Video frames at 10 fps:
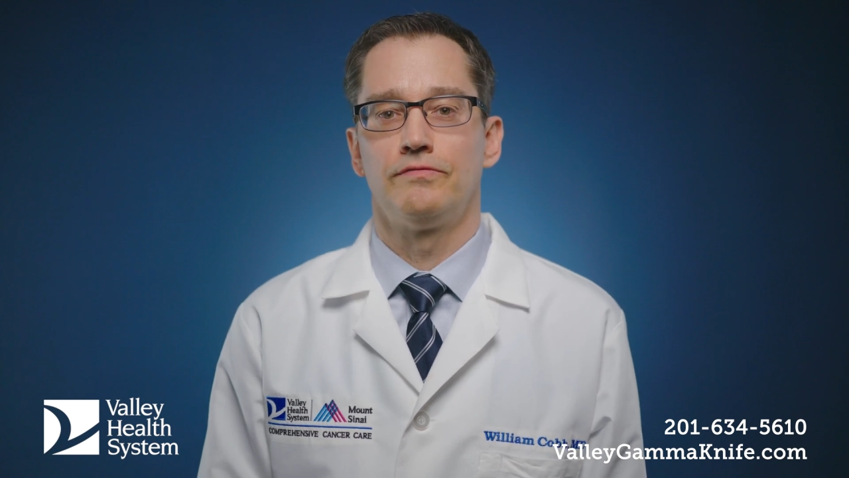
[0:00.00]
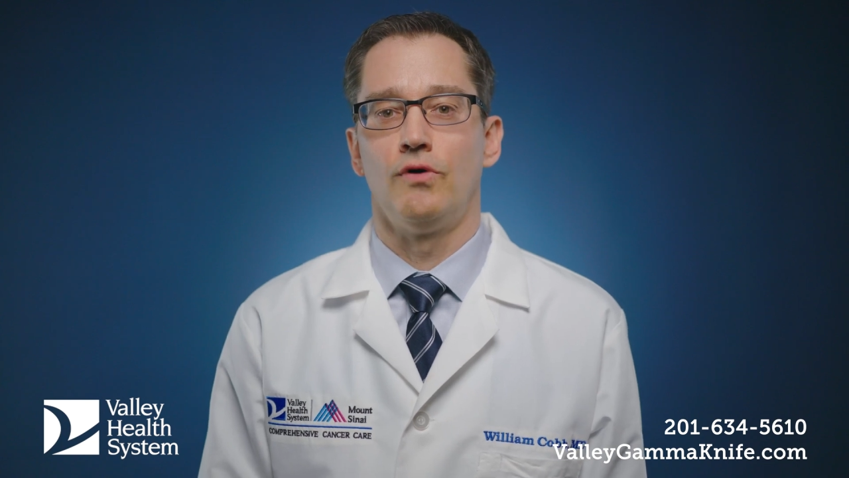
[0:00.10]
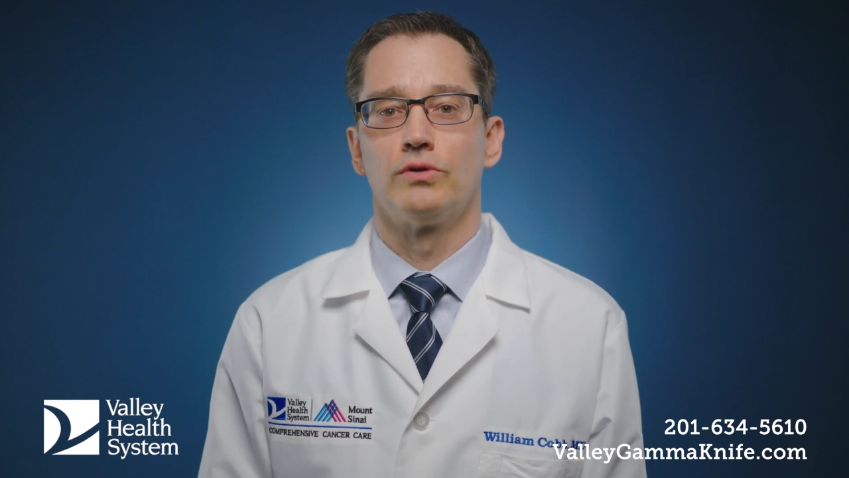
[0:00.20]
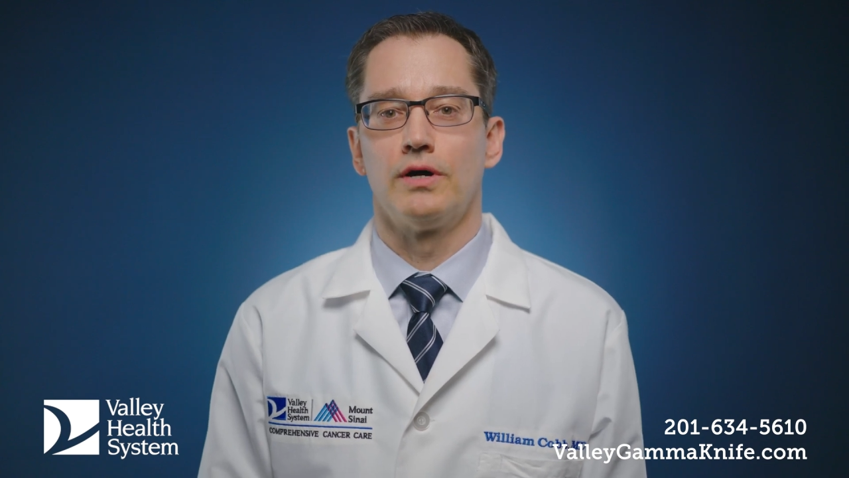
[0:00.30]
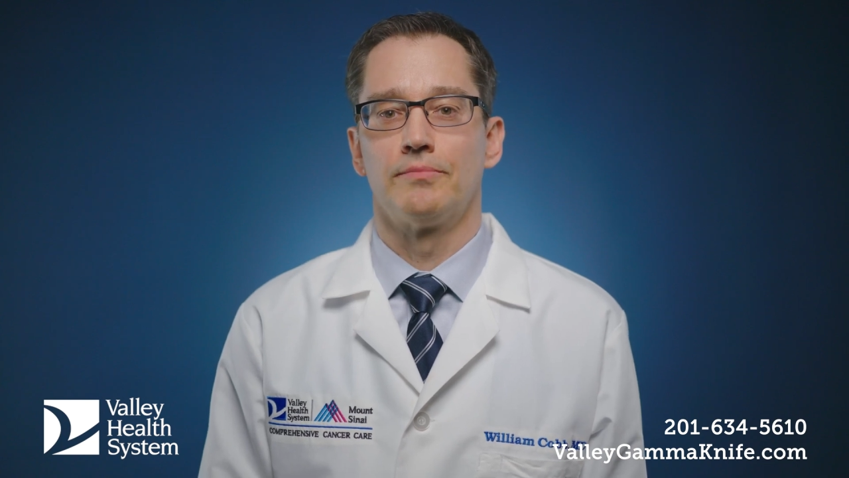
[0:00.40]

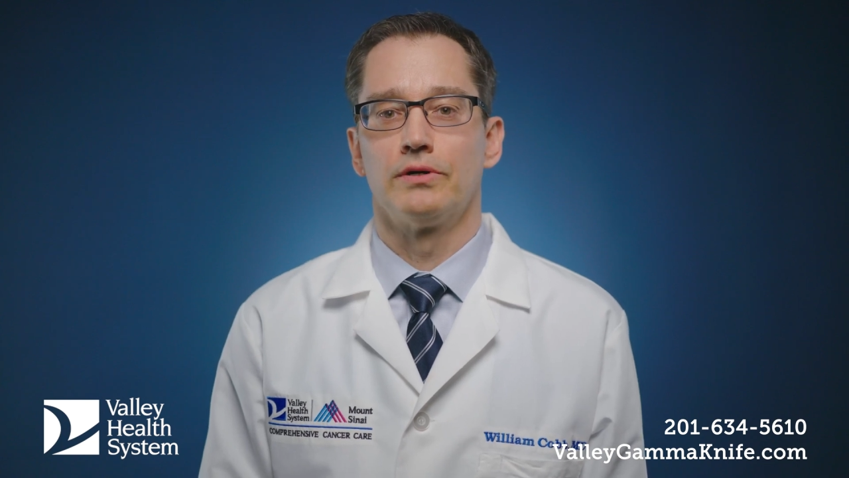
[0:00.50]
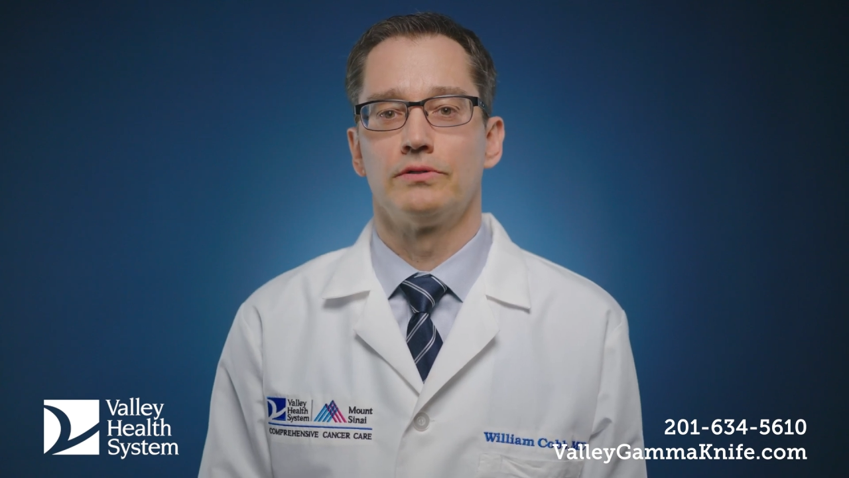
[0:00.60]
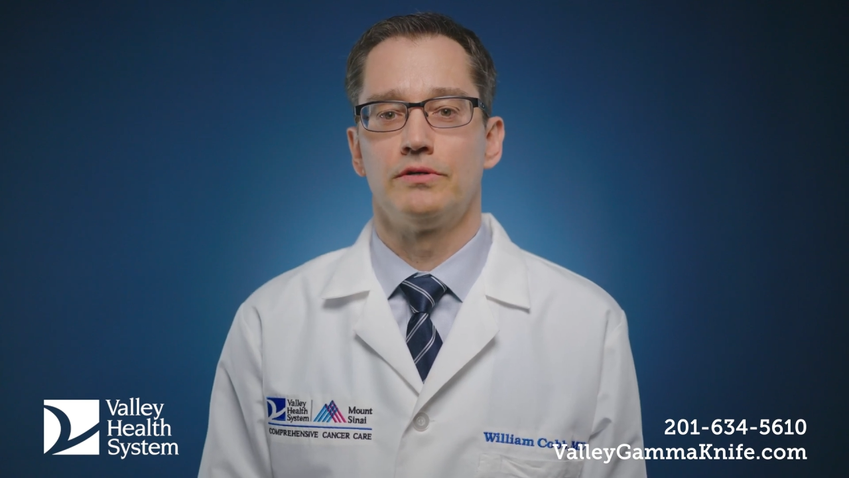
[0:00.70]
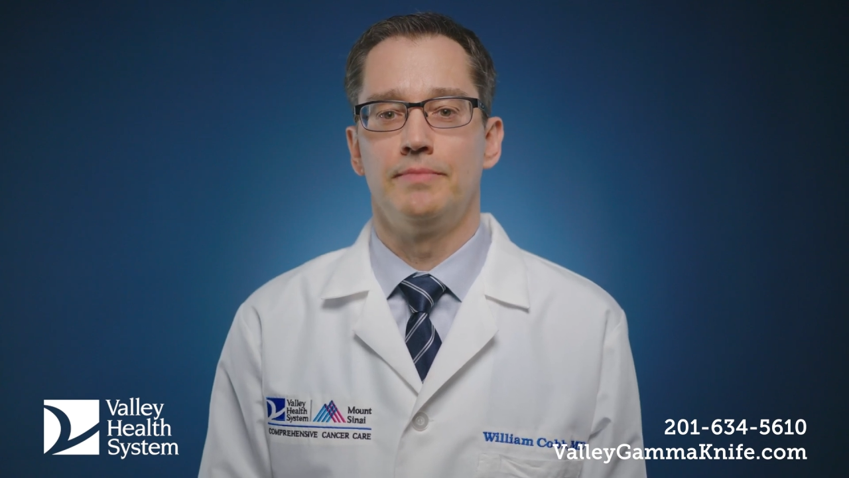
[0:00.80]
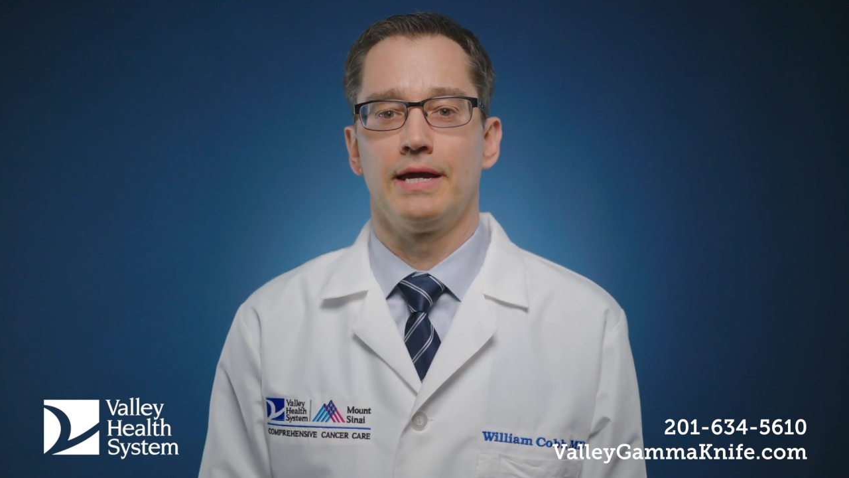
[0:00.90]
phone number
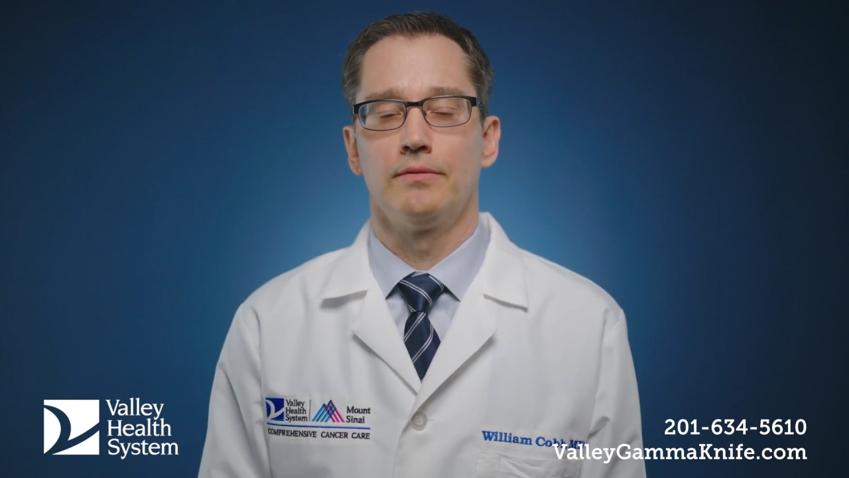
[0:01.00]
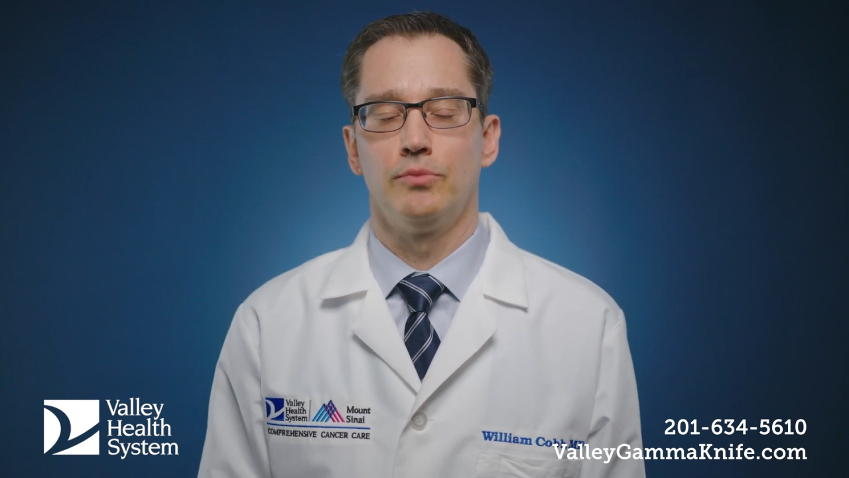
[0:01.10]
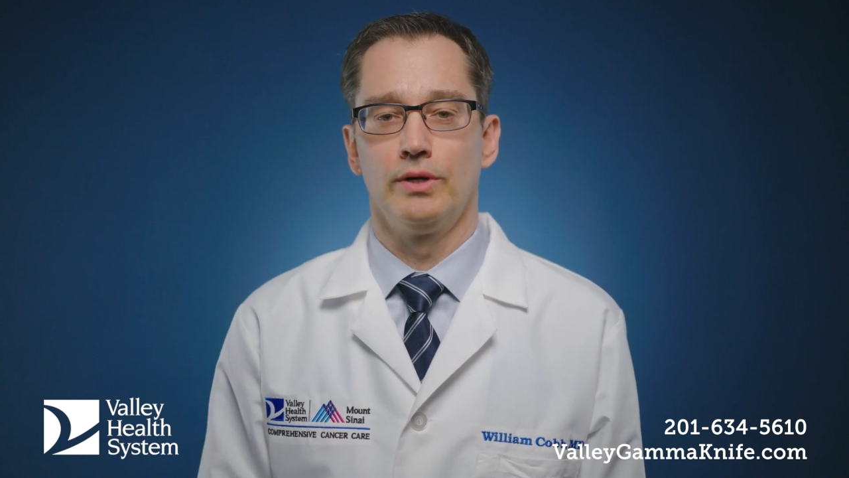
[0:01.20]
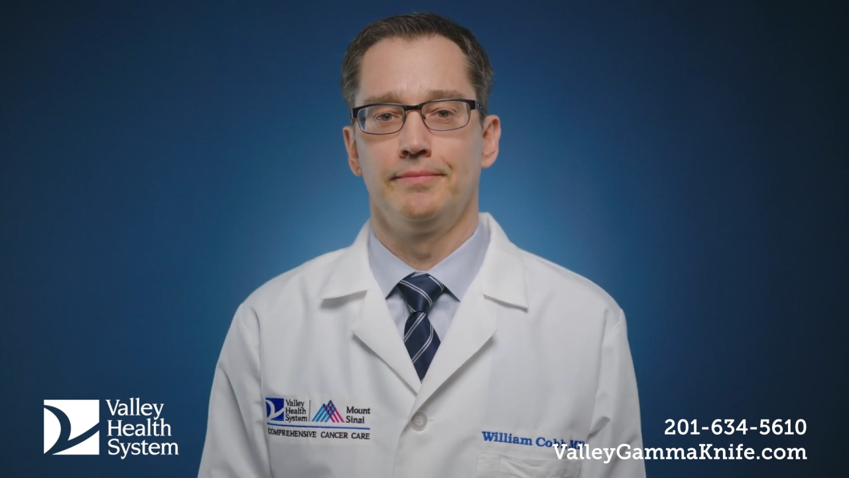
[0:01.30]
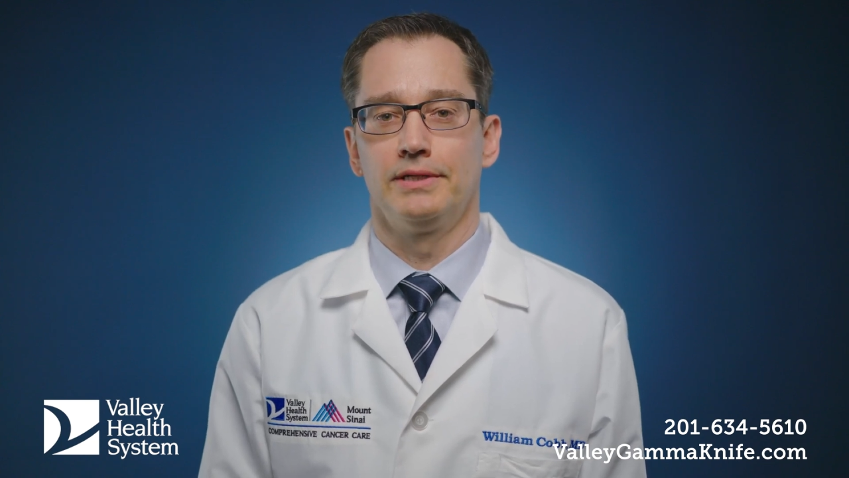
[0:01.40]
to make an
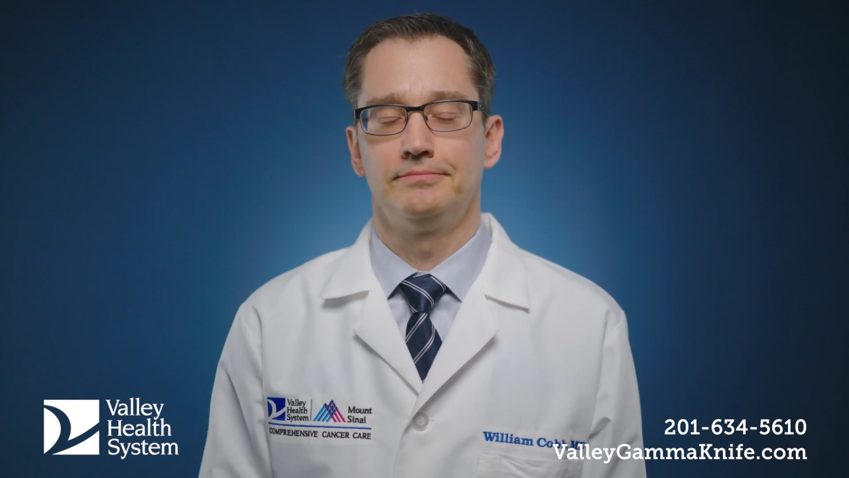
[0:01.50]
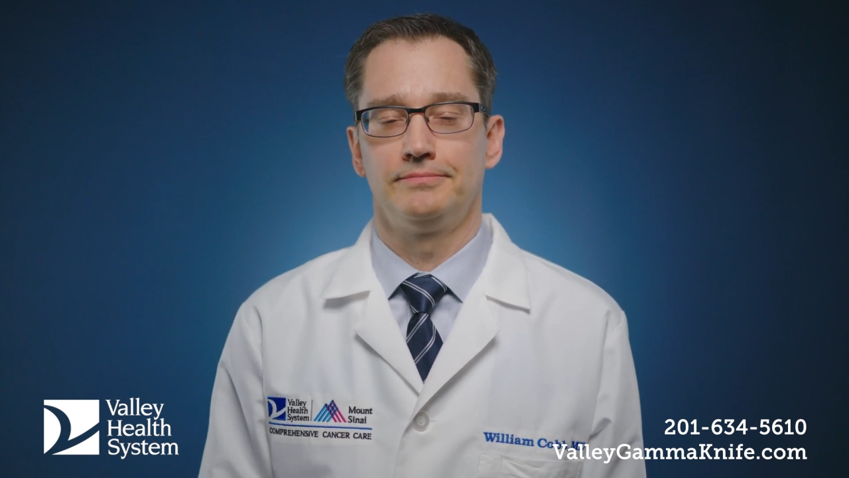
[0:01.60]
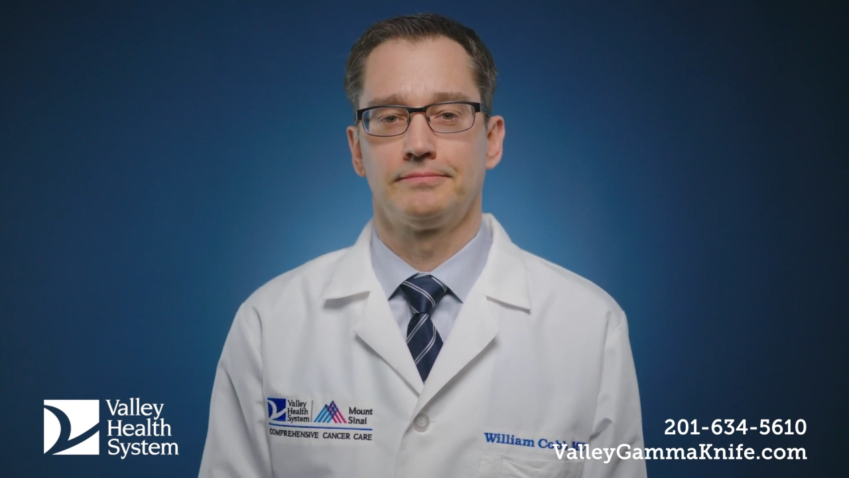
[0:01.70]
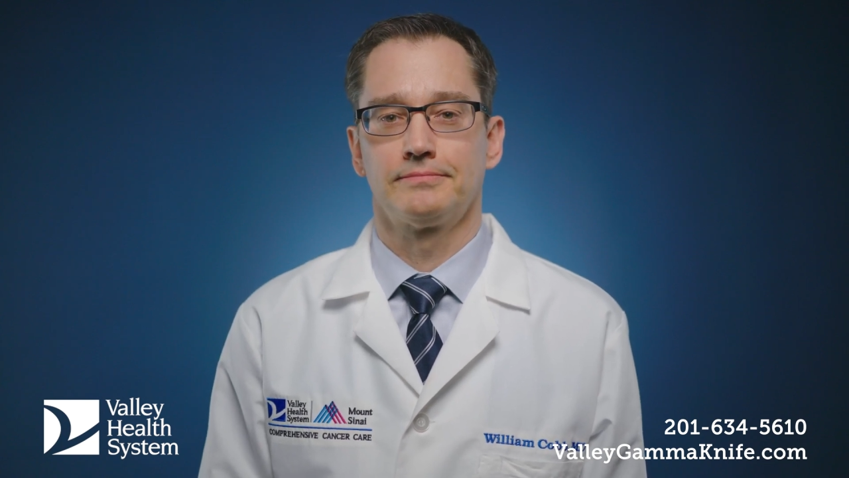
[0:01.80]
appointment.